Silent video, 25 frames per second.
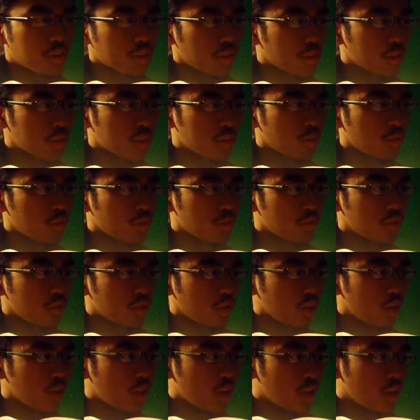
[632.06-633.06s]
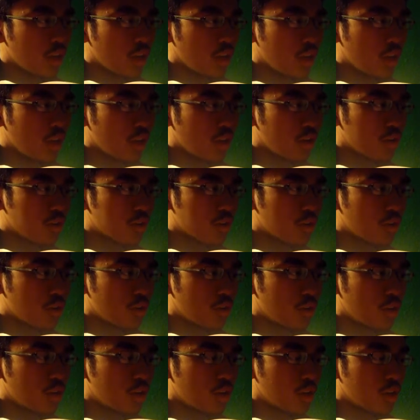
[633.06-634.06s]
like somewhere in there, and
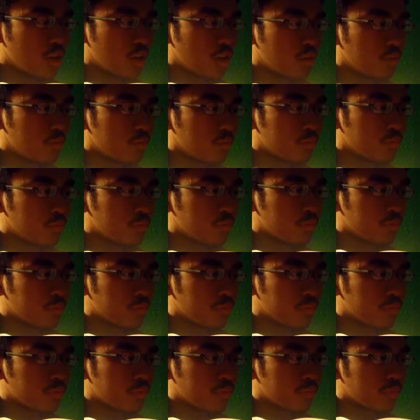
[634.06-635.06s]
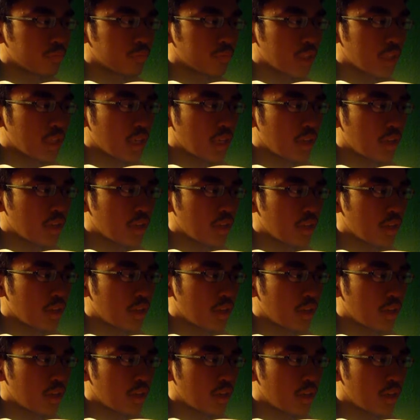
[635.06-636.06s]
also um,
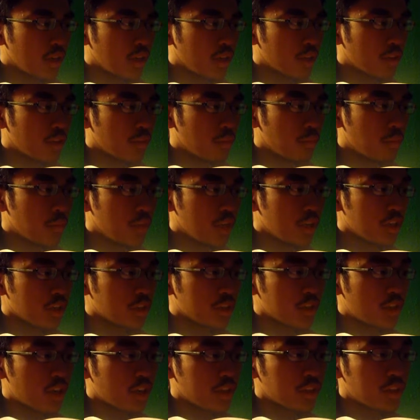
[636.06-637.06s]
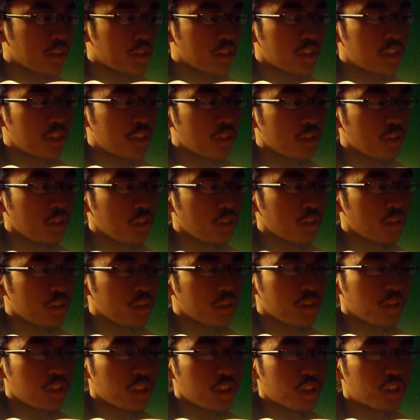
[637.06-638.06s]
uh, the Miz, I think he
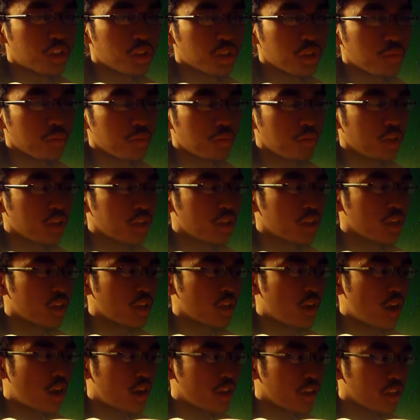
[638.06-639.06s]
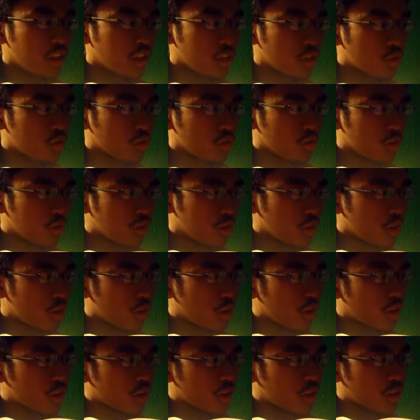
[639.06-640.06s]
legitimately got injured.
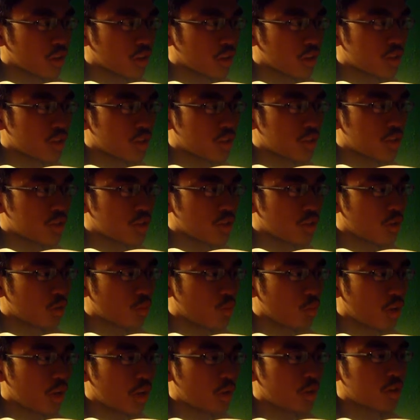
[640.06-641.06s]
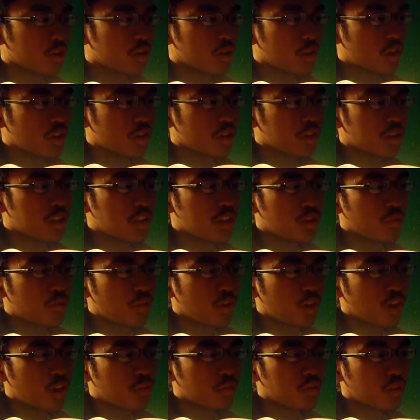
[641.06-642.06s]
Because when I saw this, he
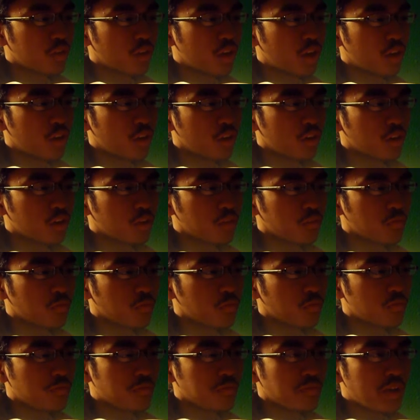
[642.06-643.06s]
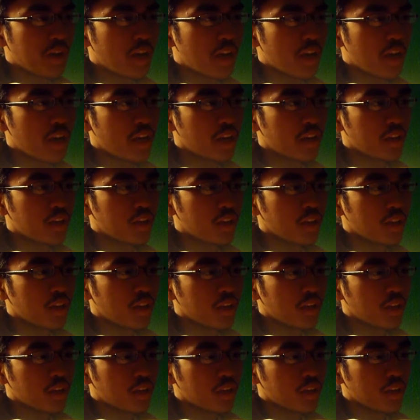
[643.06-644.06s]
fell off the ladder and,
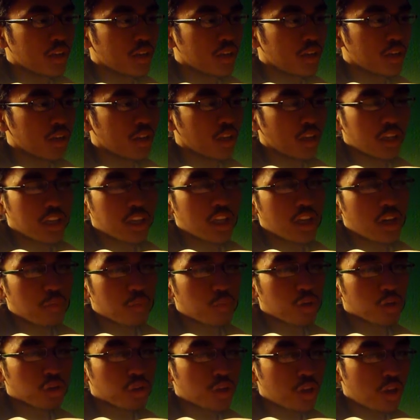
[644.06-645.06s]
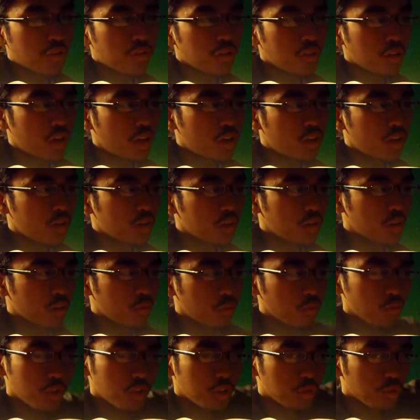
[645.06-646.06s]
like, he got pushed off the ladder, like,
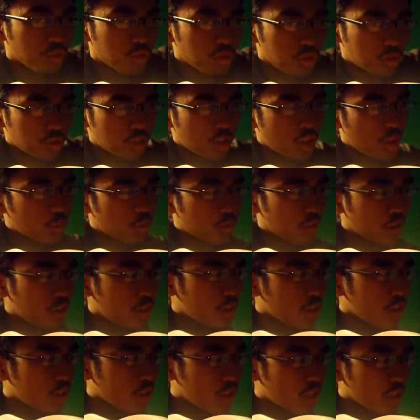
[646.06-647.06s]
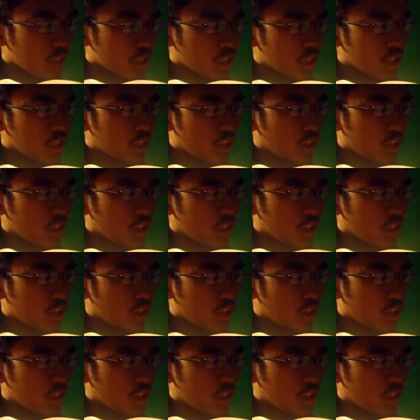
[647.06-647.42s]
when he was on top, and he